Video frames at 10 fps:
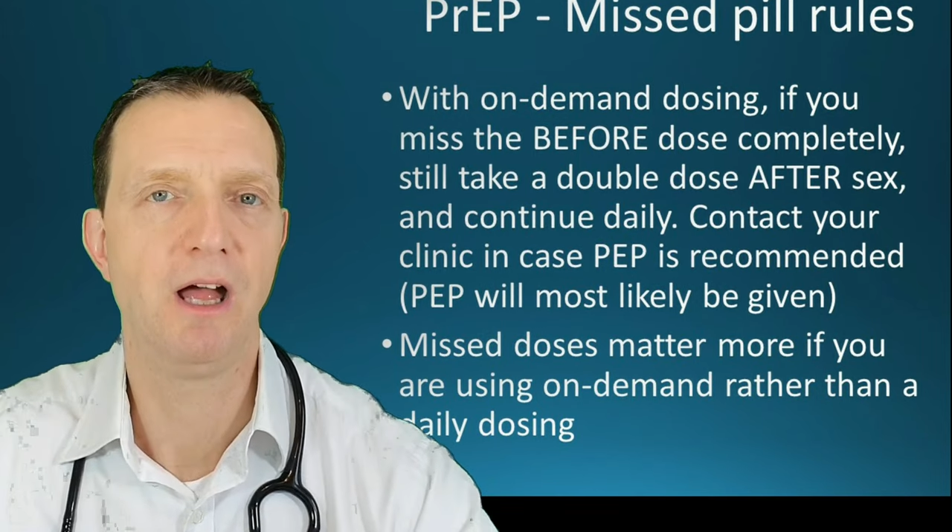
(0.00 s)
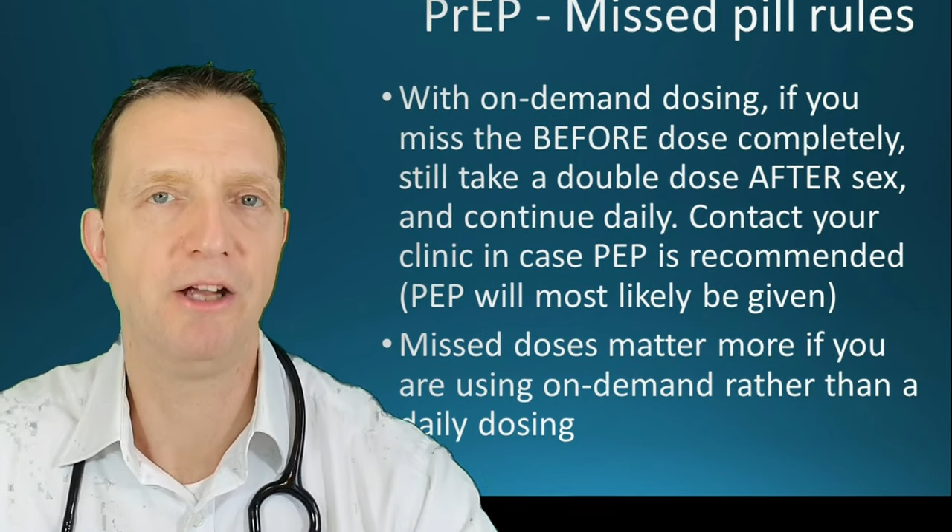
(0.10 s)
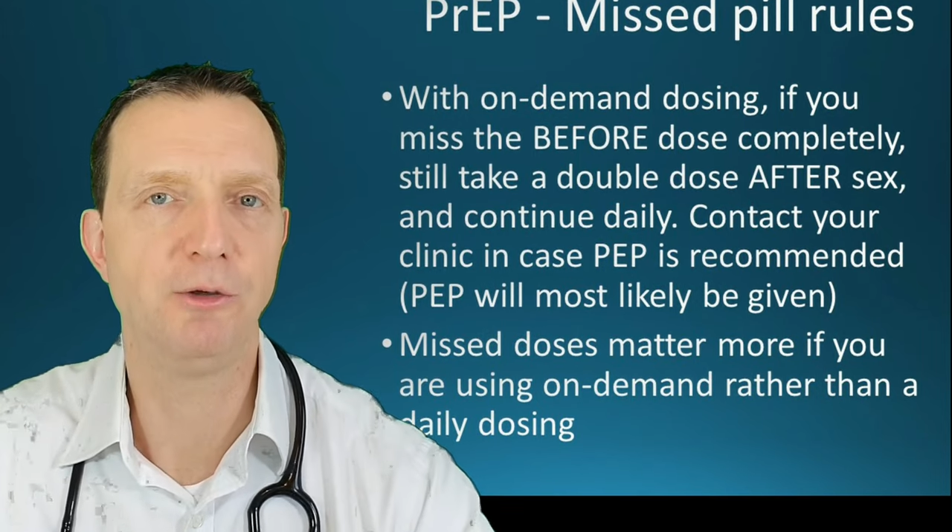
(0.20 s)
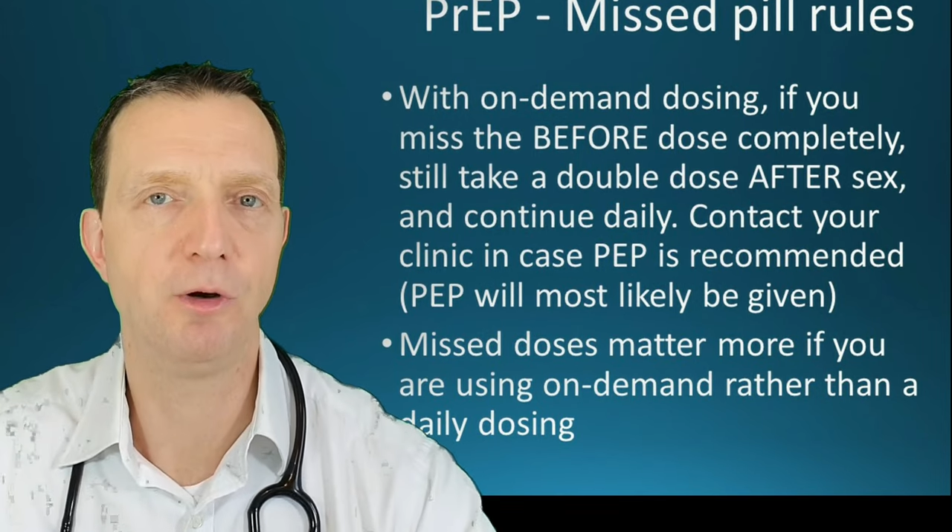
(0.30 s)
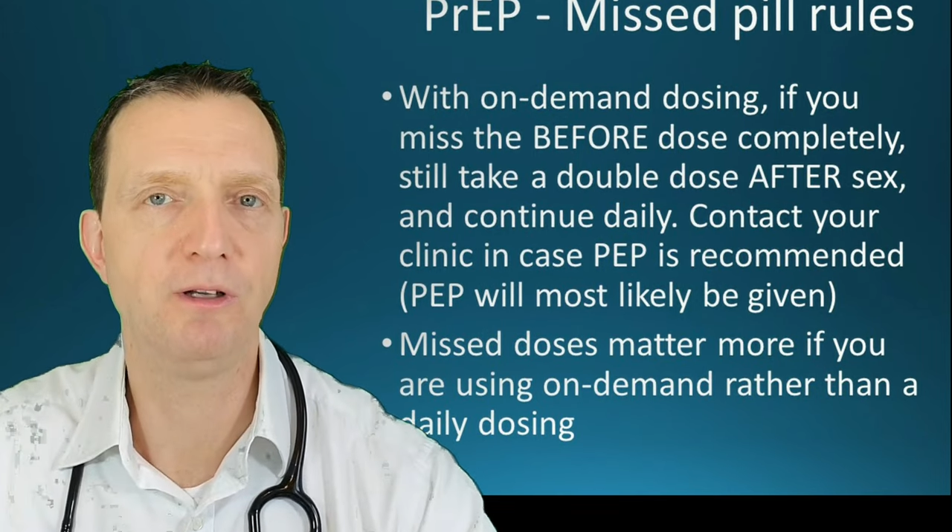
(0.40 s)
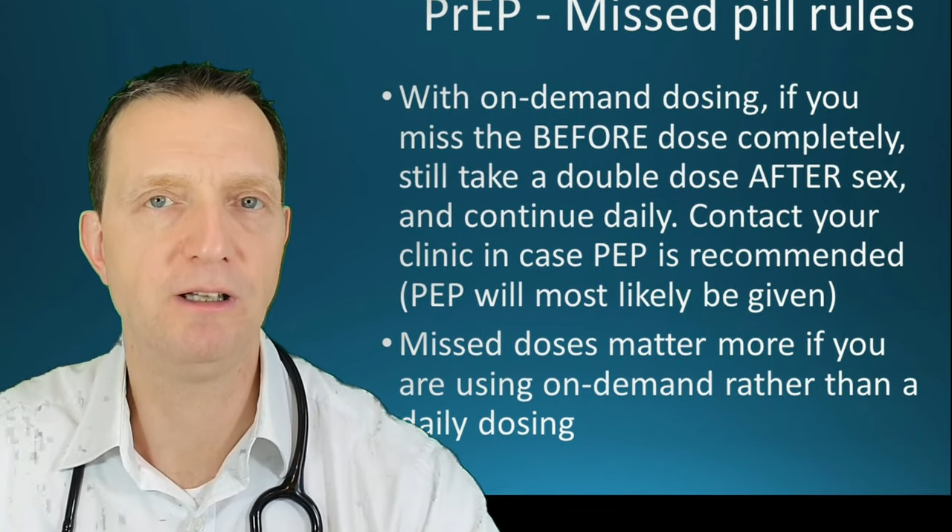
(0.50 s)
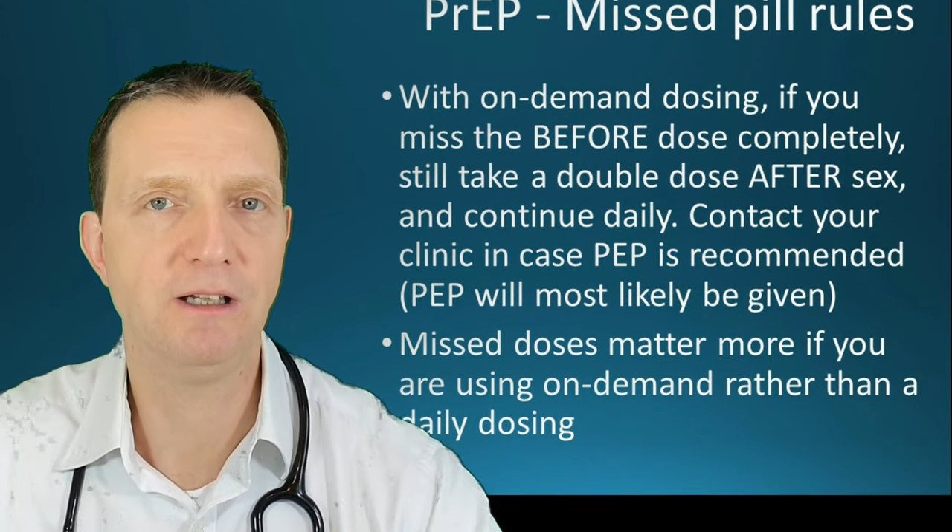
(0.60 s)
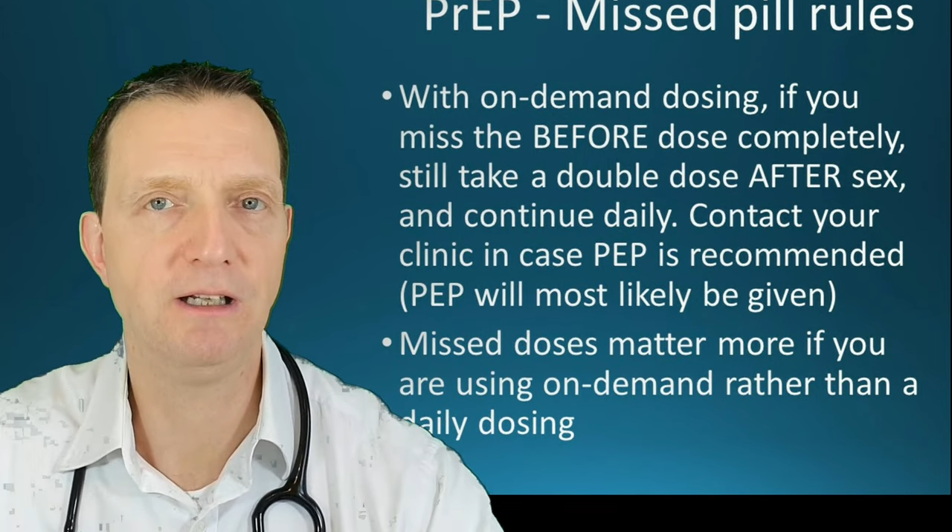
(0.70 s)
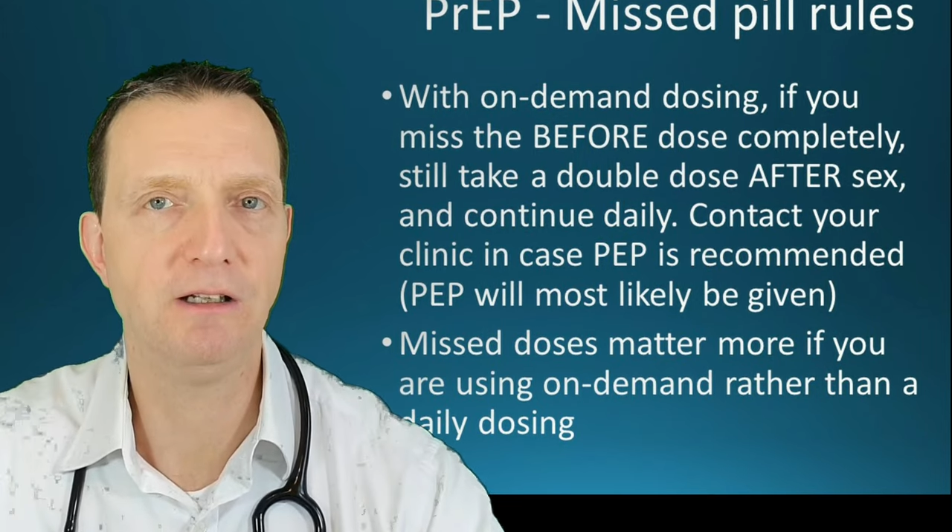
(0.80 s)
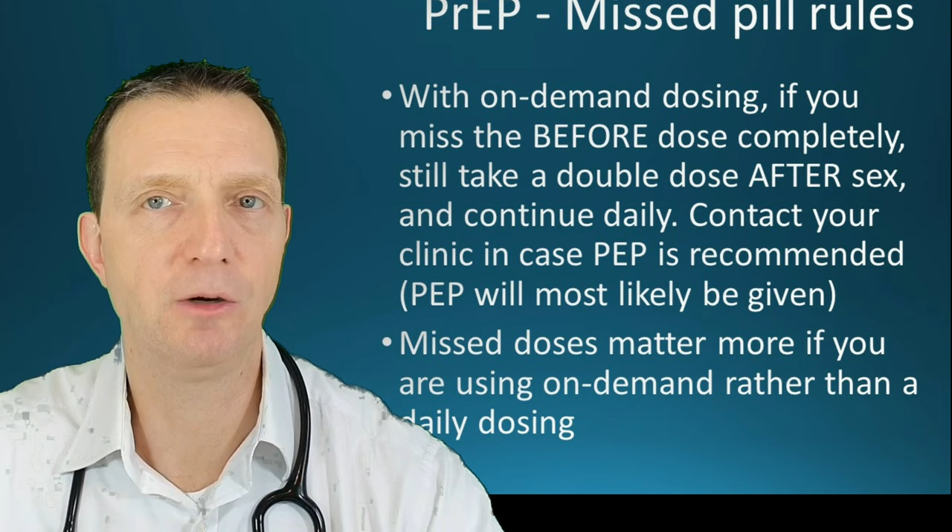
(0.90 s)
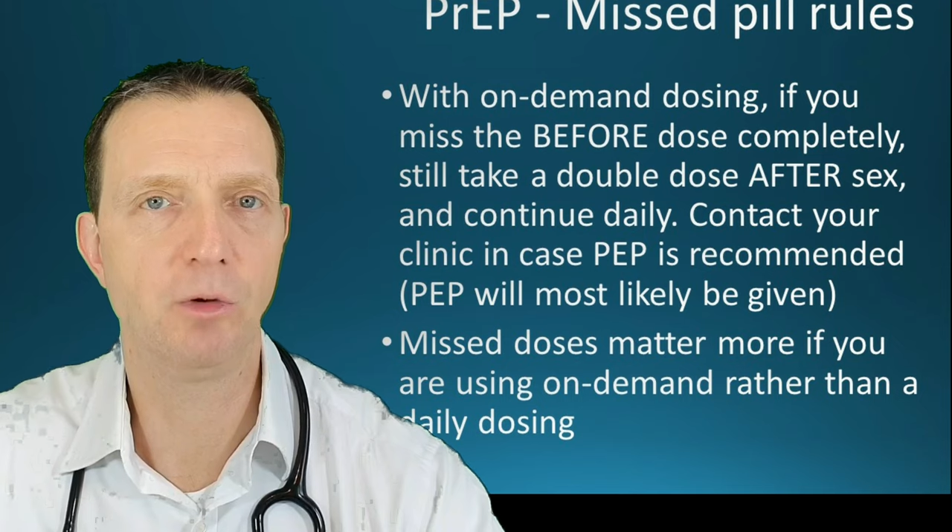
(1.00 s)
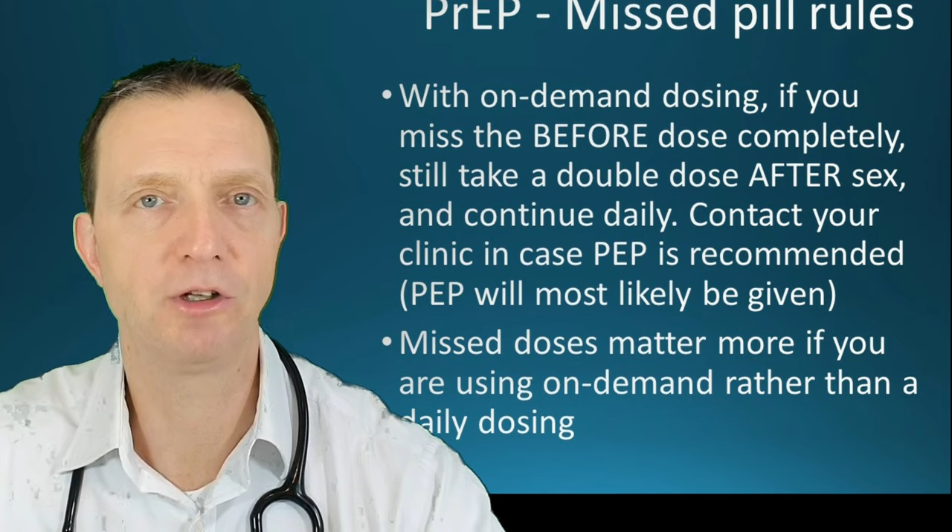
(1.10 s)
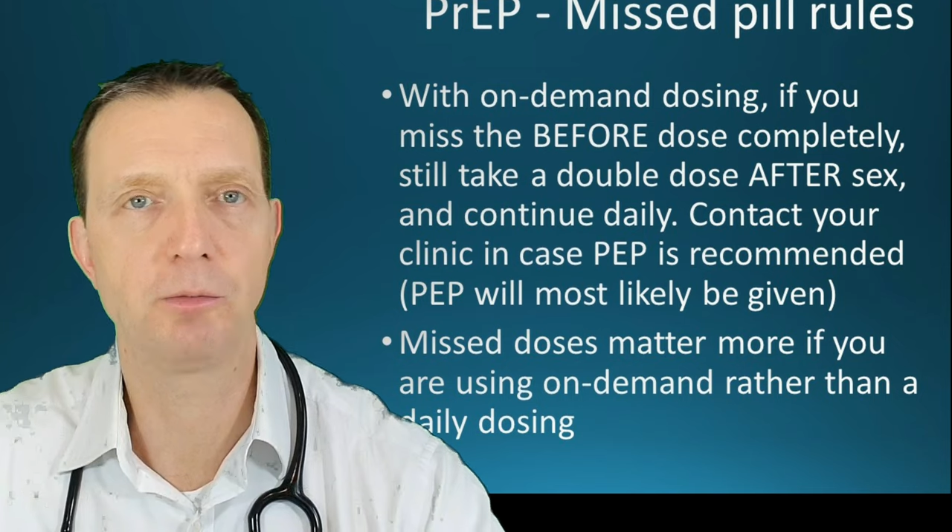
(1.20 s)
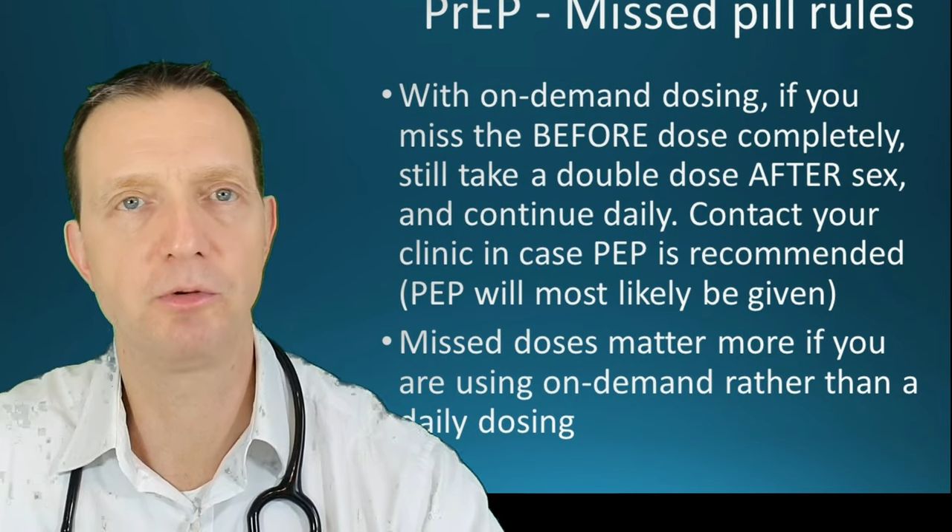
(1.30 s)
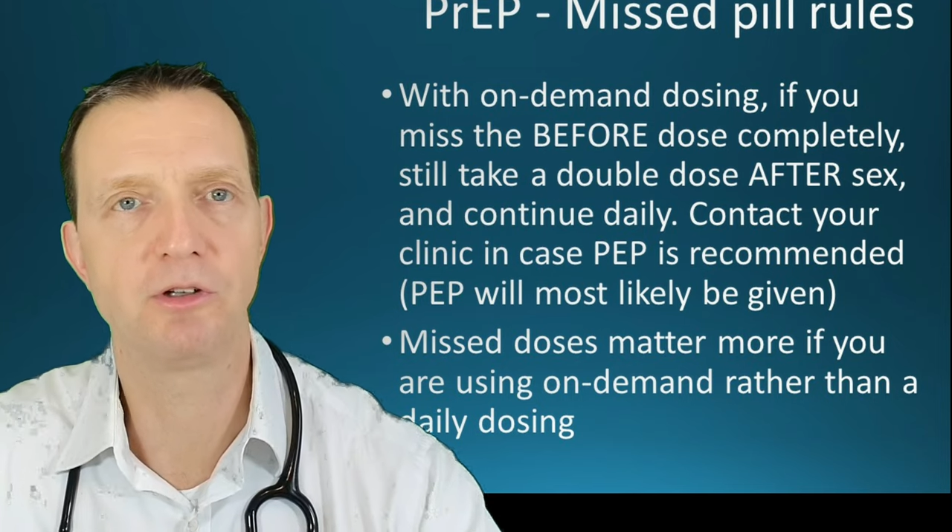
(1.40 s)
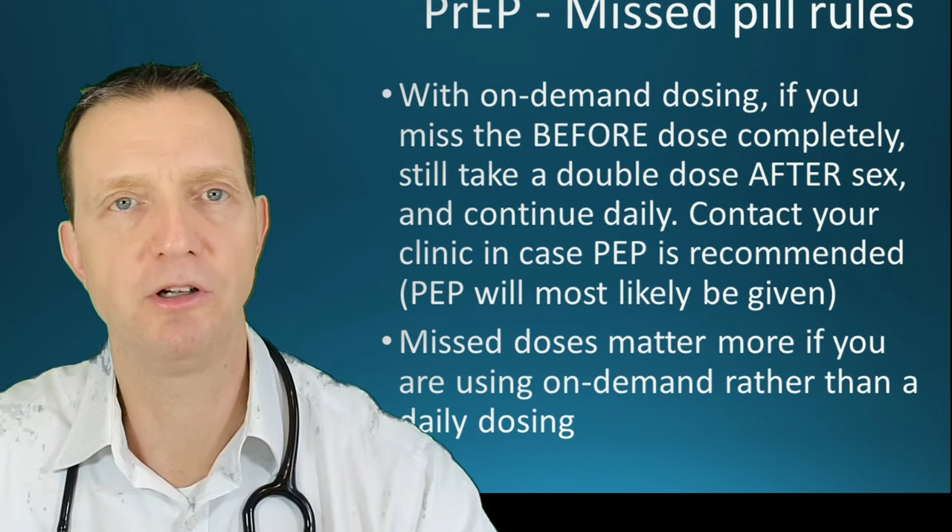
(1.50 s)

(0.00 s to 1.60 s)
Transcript: and you only need one double